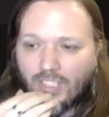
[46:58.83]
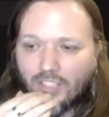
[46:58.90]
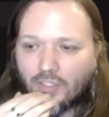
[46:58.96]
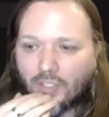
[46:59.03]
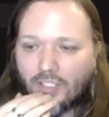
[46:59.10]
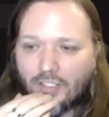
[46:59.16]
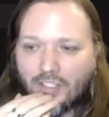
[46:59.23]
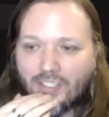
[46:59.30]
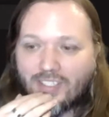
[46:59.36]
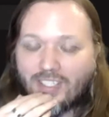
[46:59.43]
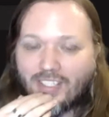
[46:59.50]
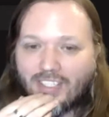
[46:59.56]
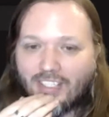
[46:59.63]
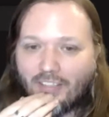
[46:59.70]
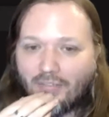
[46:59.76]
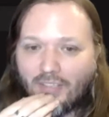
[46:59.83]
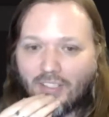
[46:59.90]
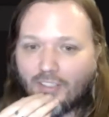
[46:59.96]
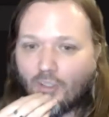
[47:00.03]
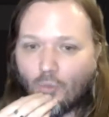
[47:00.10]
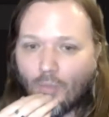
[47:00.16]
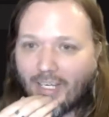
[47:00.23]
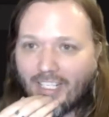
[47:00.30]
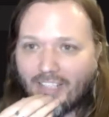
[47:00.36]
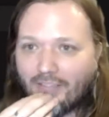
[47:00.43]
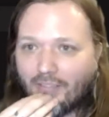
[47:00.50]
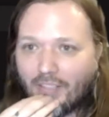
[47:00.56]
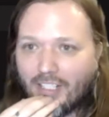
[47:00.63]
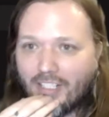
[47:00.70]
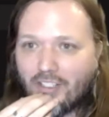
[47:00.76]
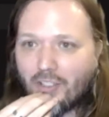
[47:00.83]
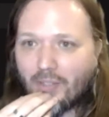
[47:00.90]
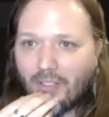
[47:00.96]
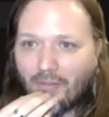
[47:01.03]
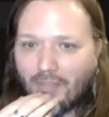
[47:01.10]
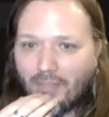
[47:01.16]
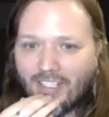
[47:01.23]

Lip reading: So you're just sitting in a vehicle waiting for an injury, reading